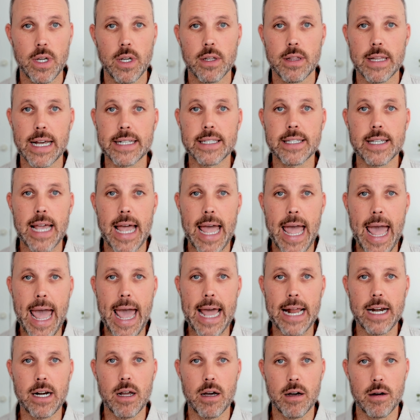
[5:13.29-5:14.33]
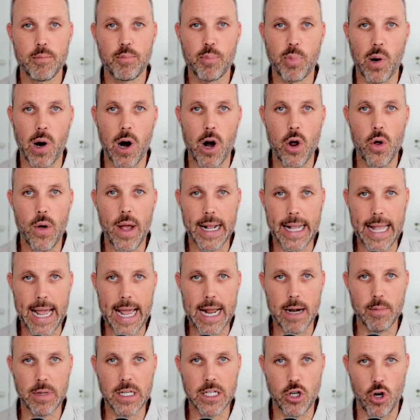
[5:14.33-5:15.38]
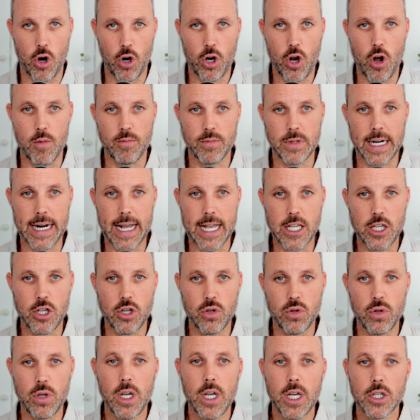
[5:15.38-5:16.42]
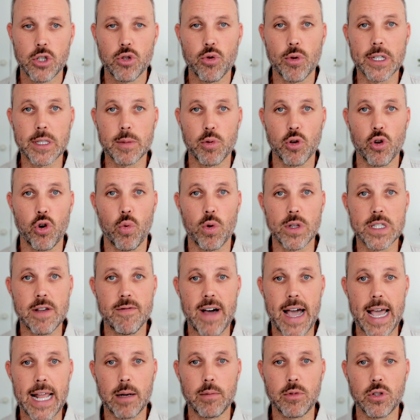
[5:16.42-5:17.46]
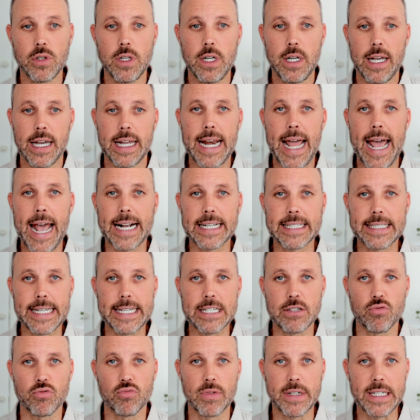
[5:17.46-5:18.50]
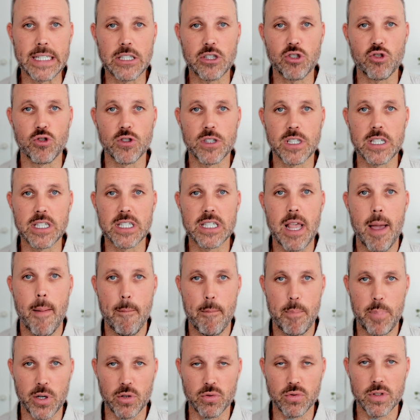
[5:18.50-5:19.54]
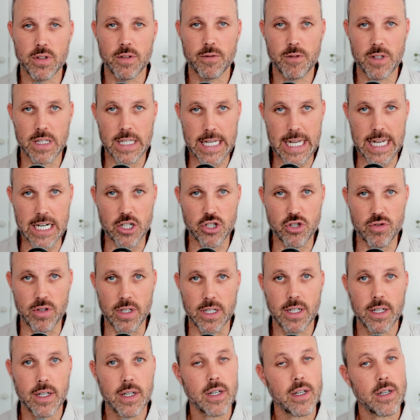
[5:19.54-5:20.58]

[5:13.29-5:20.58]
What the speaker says: That's adproacademy.com.au to explore what's available and access resources built for the industry.